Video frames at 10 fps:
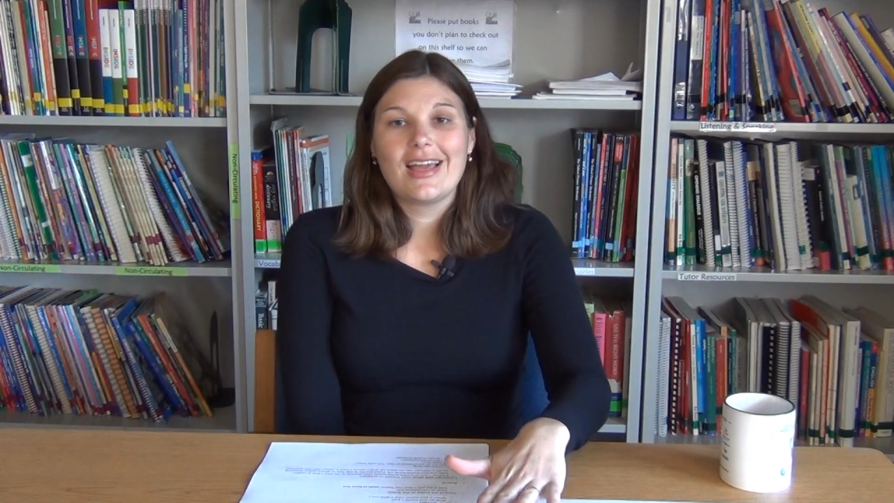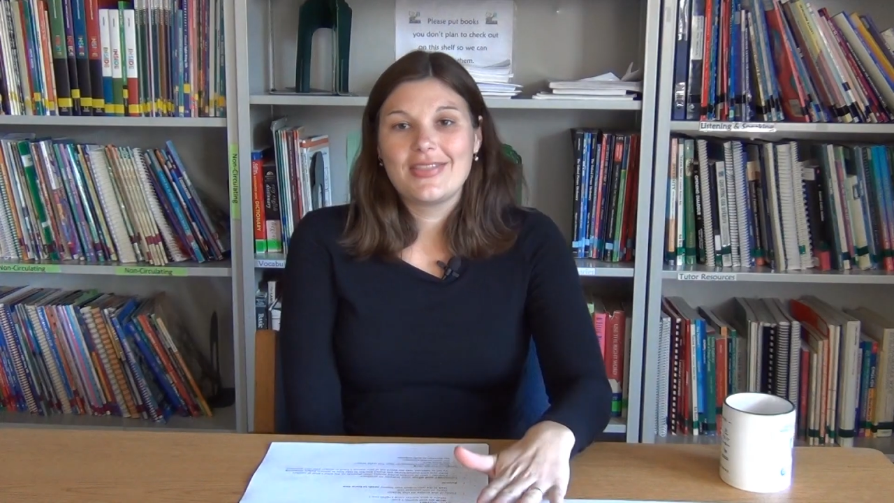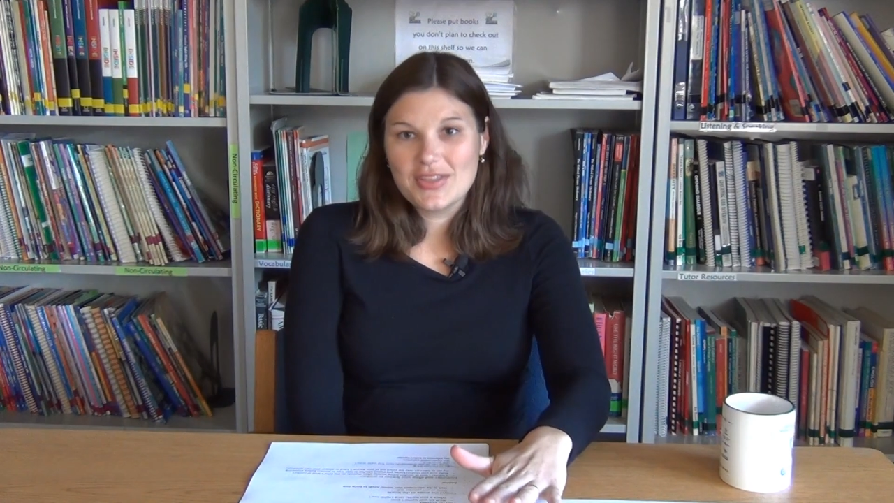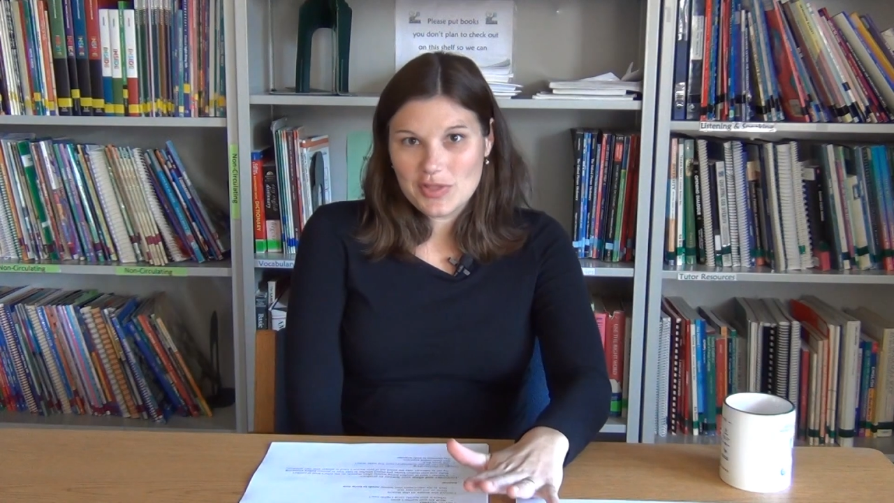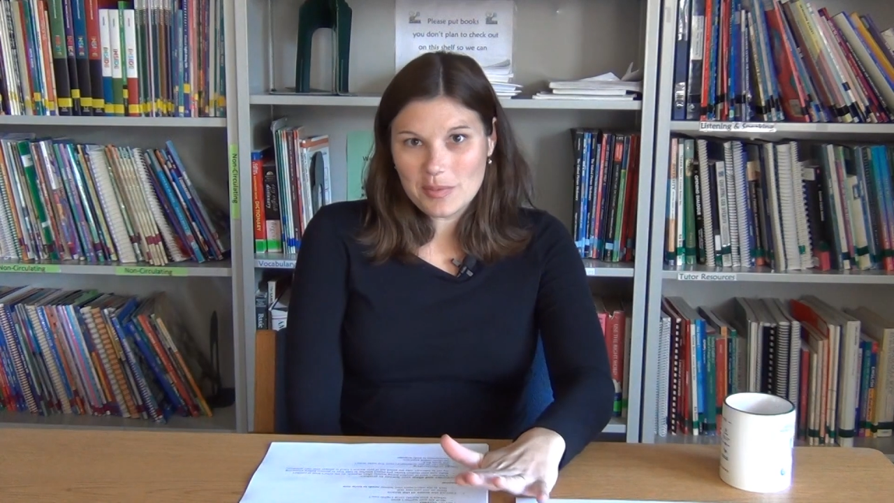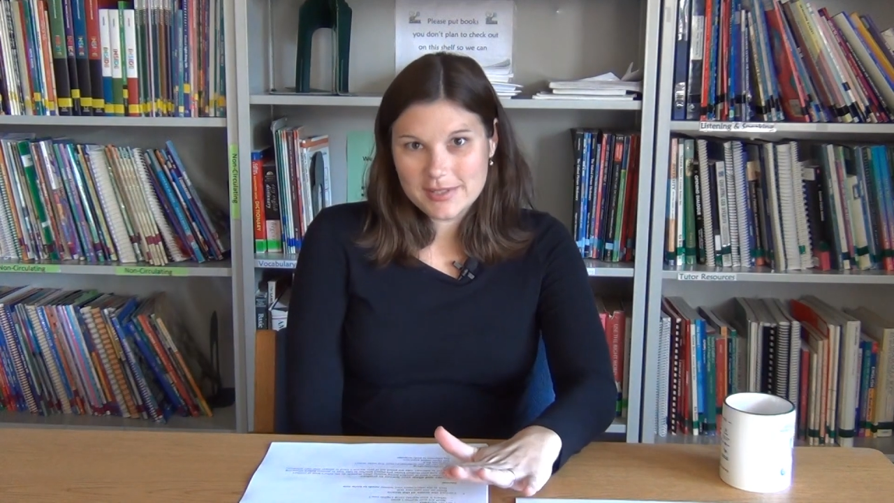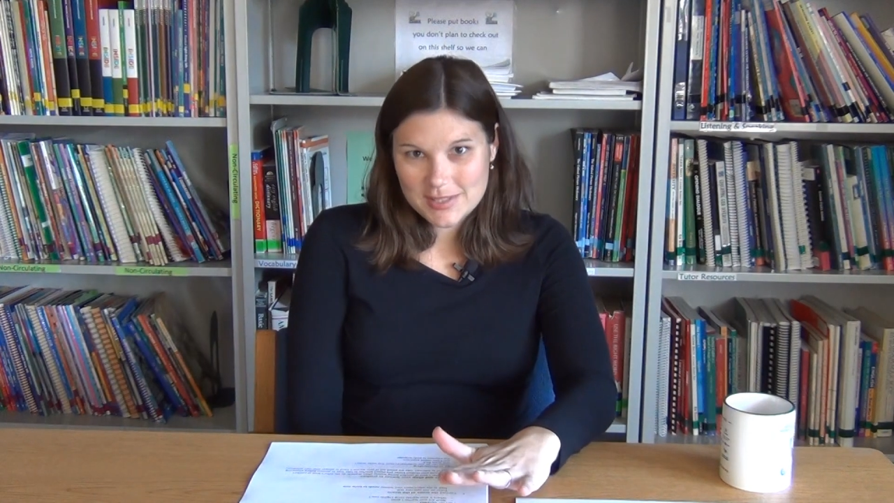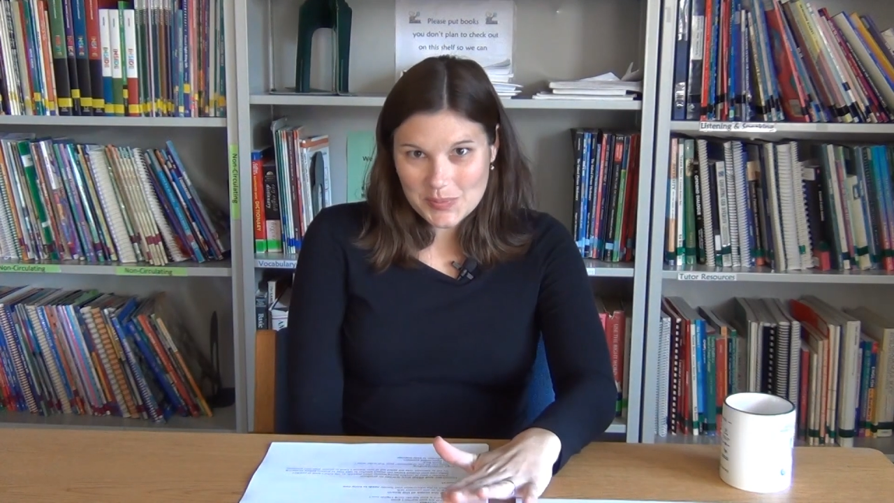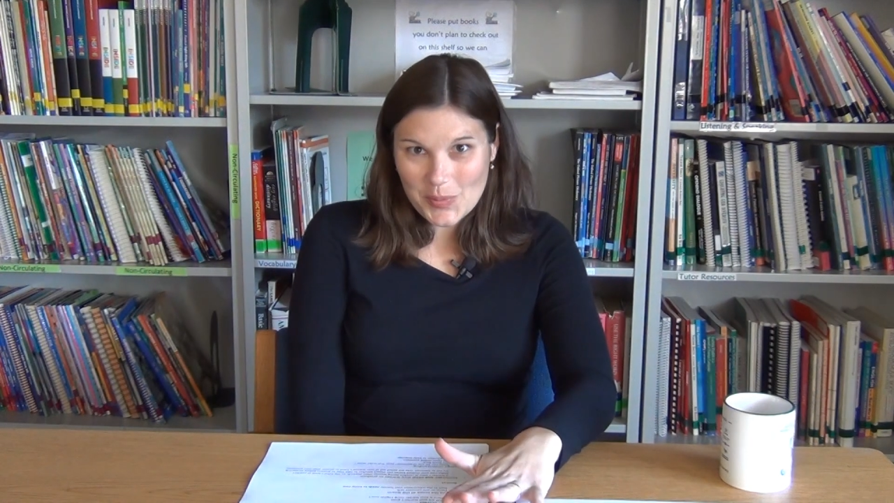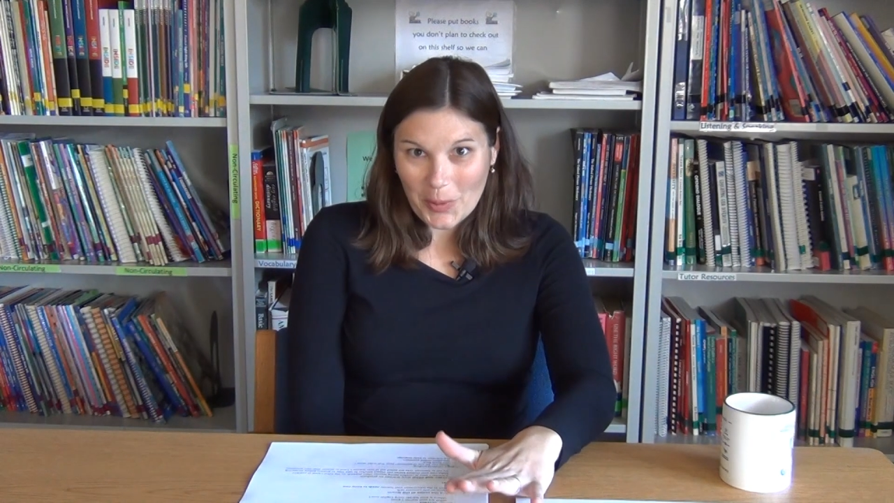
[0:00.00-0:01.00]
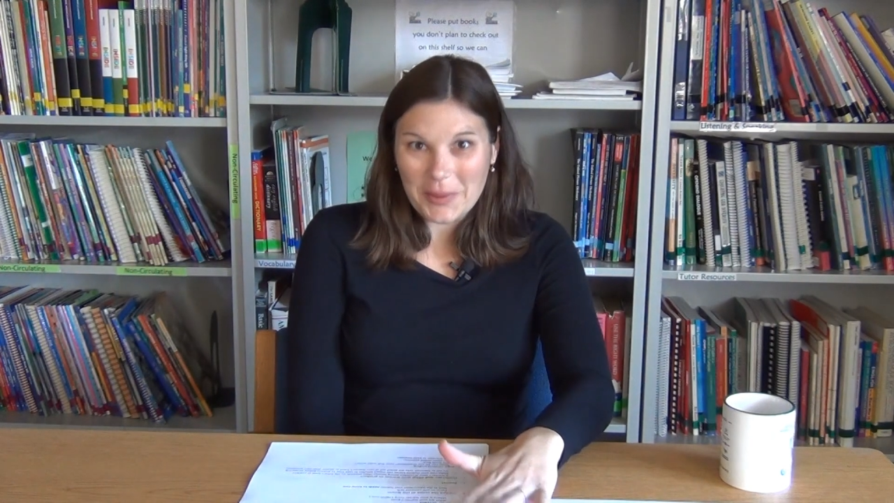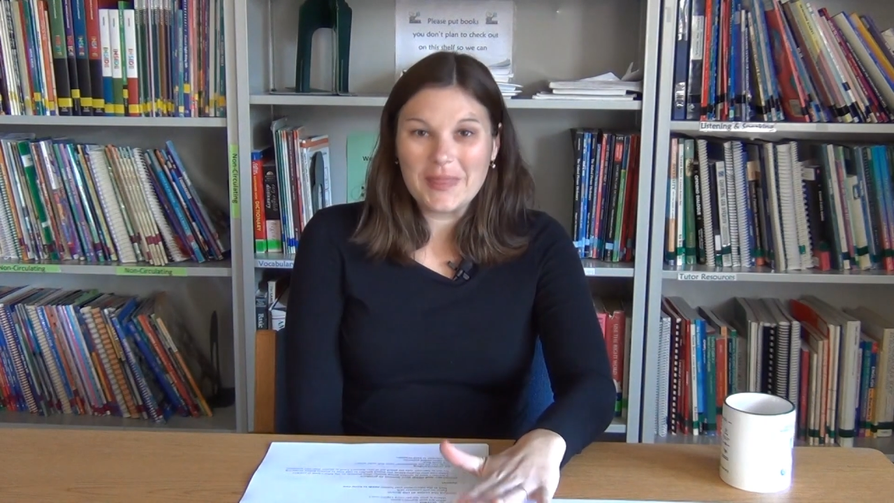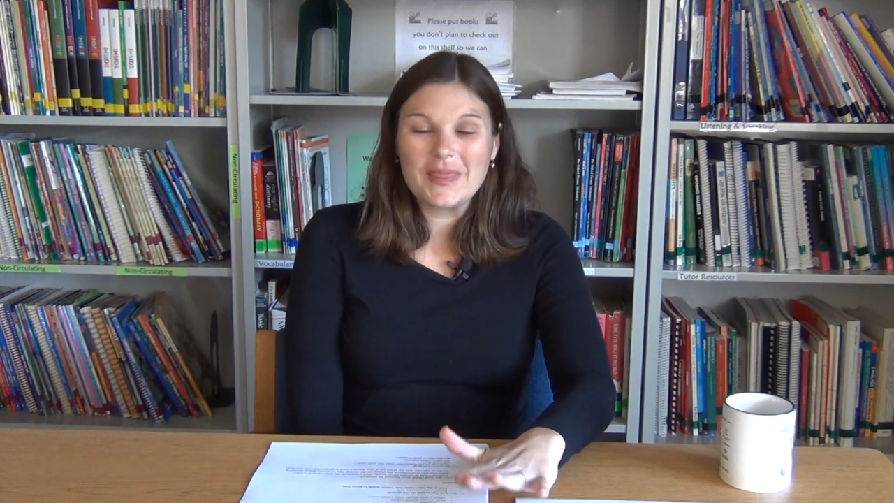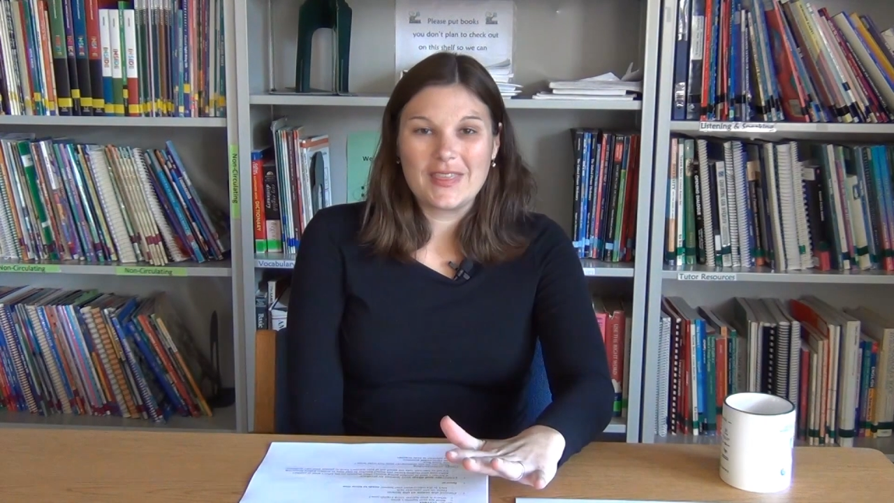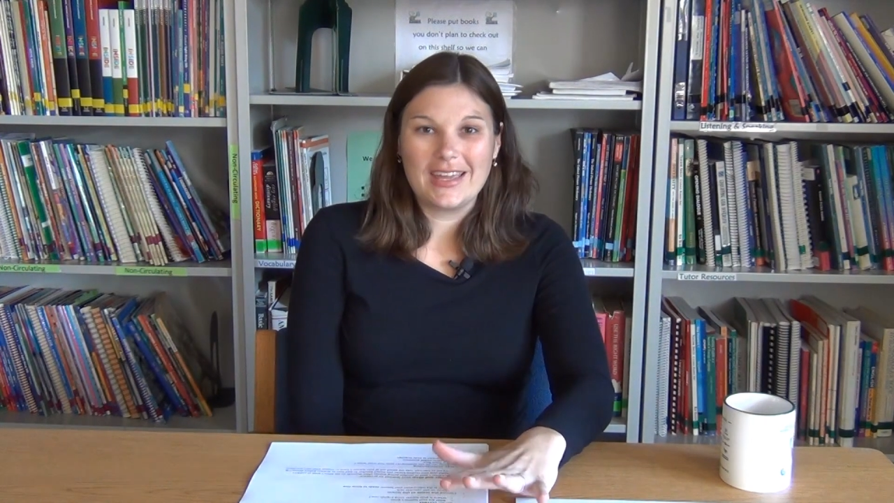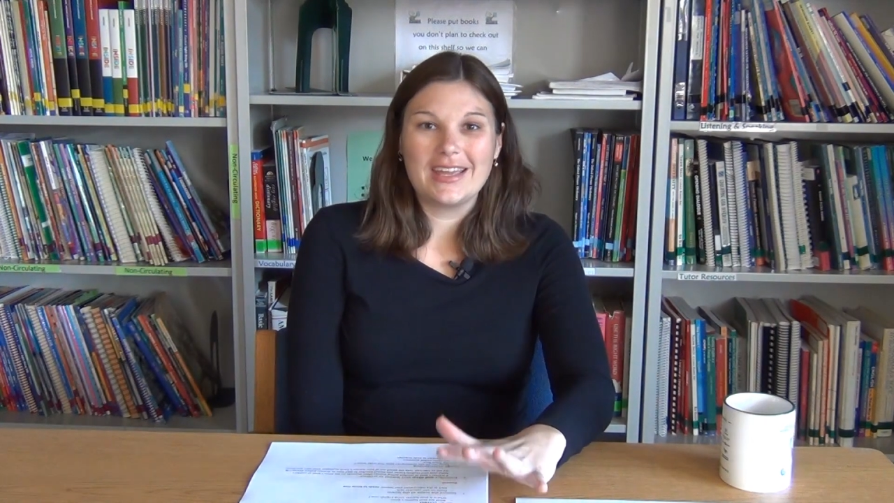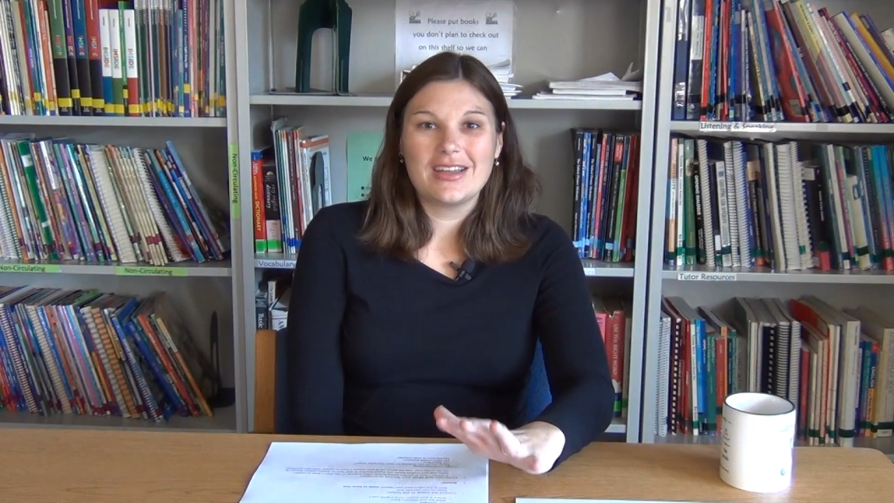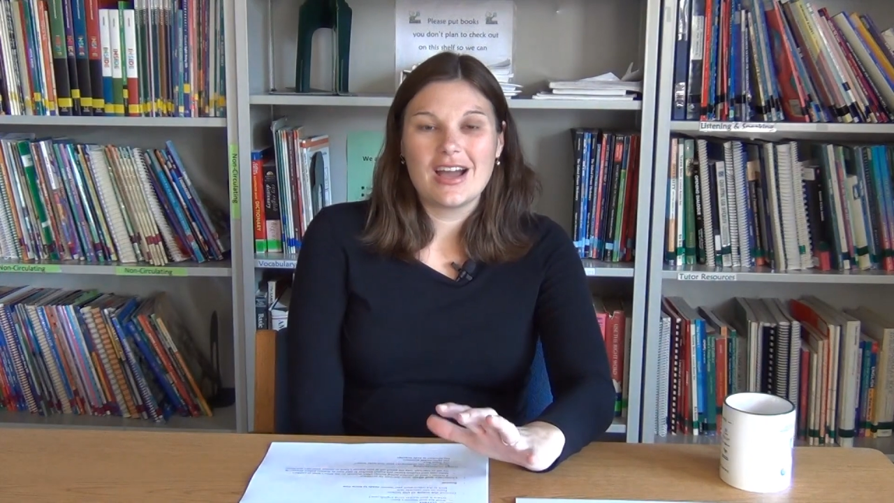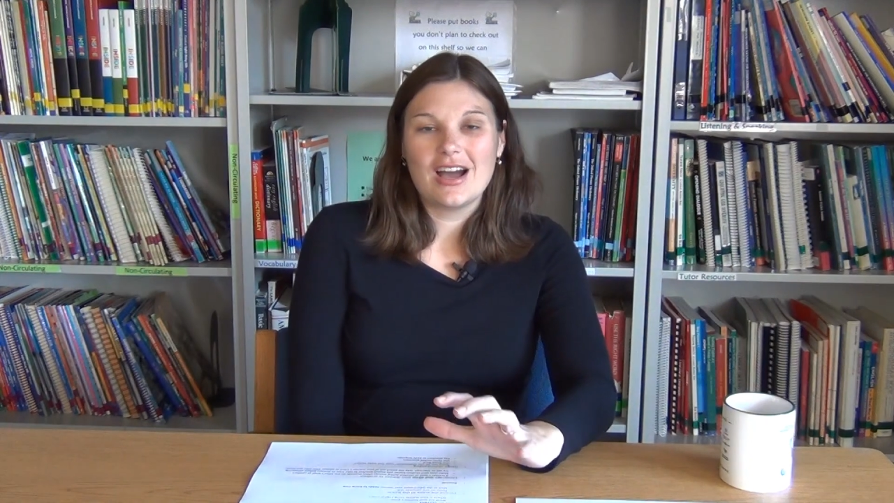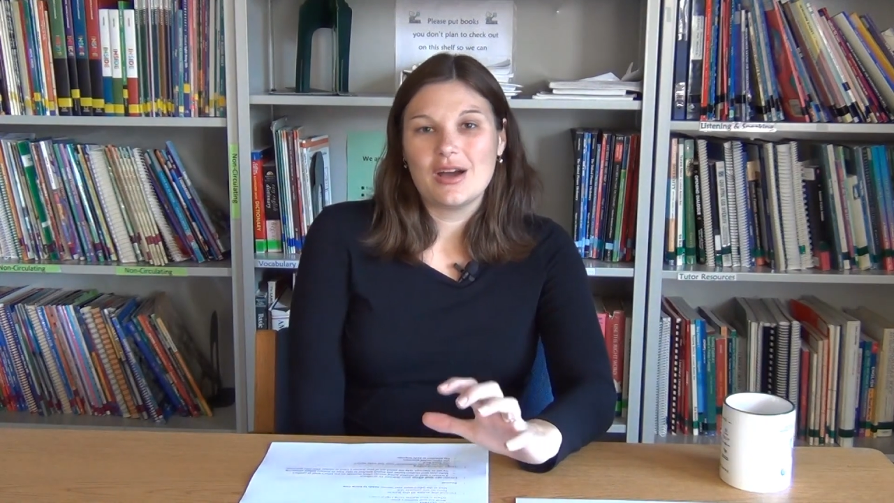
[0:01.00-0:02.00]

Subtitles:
I think the most important thing